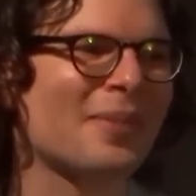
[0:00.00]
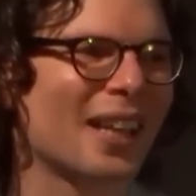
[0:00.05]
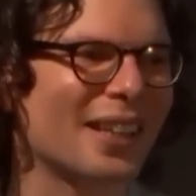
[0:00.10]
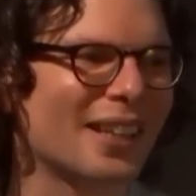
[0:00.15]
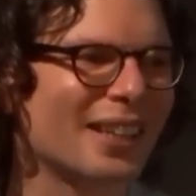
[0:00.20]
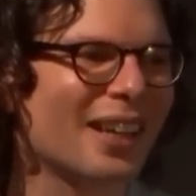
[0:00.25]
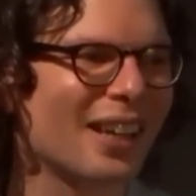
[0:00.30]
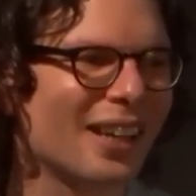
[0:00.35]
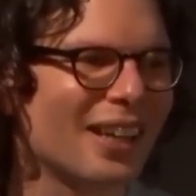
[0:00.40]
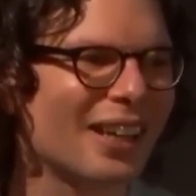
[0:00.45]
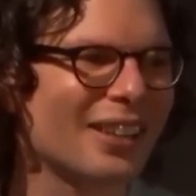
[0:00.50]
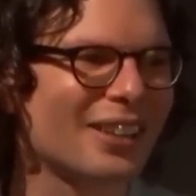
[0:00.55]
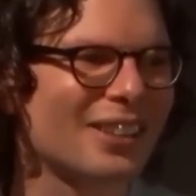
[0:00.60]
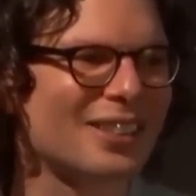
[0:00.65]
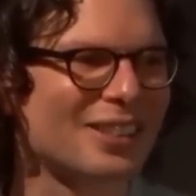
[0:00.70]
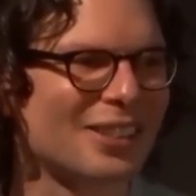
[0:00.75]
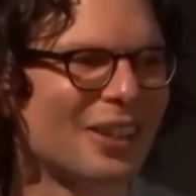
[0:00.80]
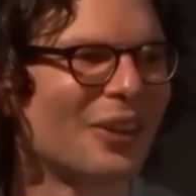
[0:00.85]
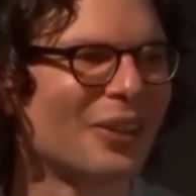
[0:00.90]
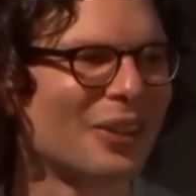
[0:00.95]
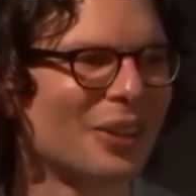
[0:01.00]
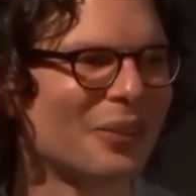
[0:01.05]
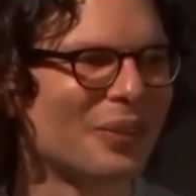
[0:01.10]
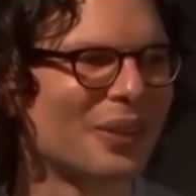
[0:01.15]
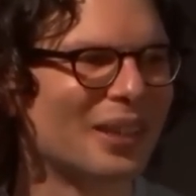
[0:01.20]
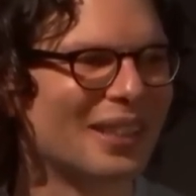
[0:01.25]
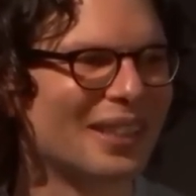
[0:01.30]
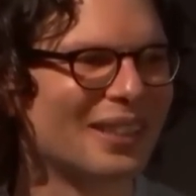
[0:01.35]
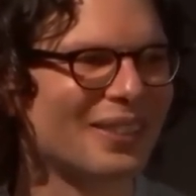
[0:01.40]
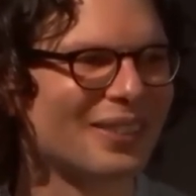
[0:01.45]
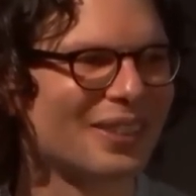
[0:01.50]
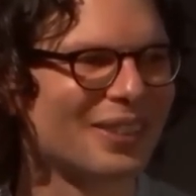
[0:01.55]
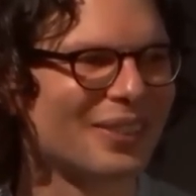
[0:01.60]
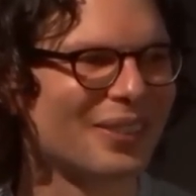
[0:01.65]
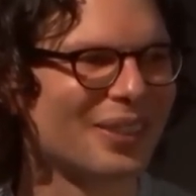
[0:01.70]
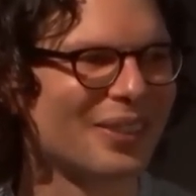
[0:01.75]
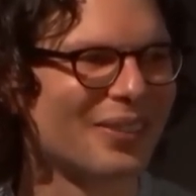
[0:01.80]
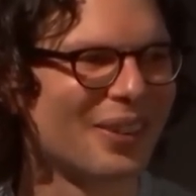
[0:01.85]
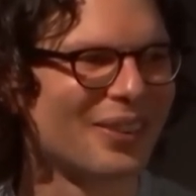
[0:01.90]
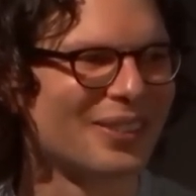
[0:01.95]
I think I like the song that we
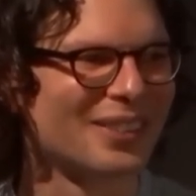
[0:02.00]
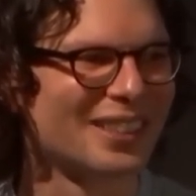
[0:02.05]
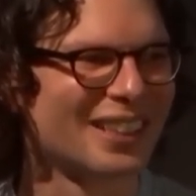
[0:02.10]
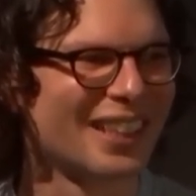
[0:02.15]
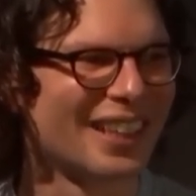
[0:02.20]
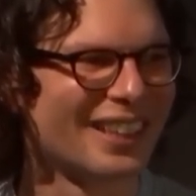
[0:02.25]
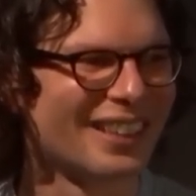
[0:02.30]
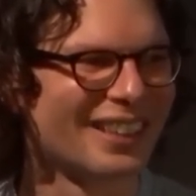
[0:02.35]
wrote together.